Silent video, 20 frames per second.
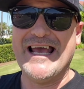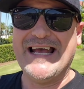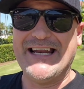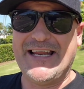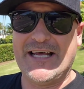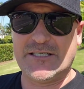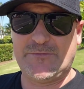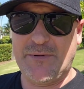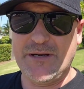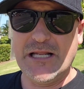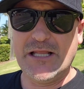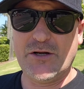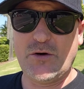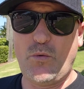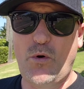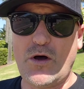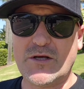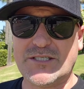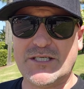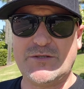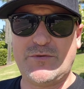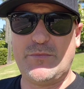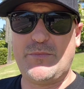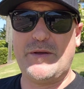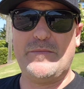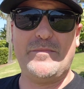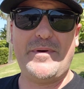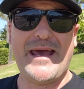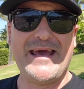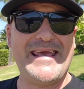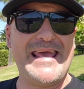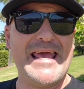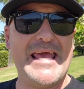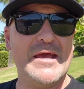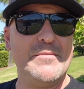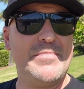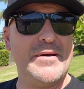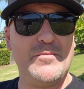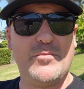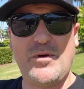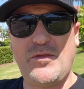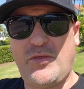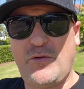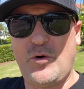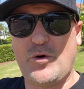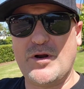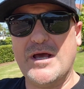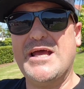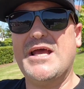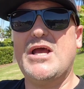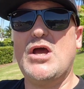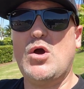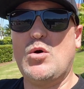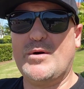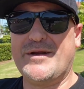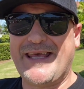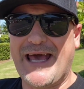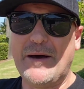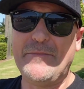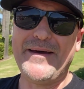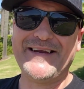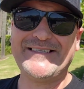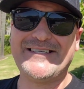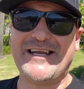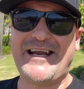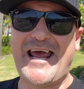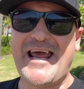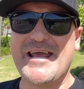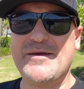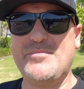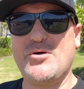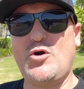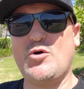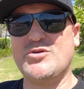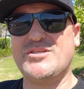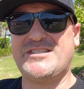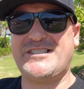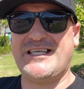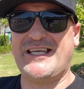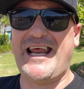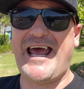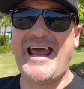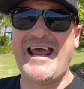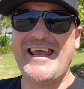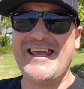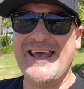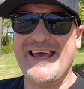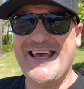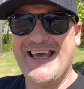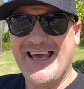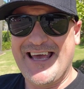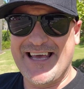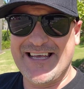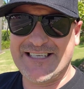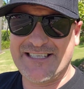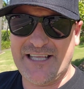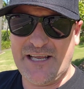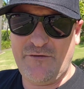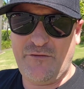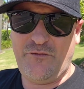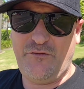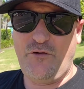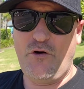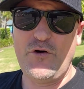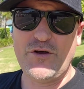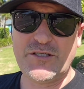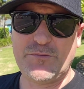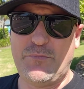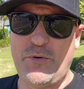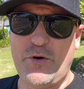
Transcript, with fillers: Now it's been a little while since we've been back here, but we thought we'd come back today because today is the first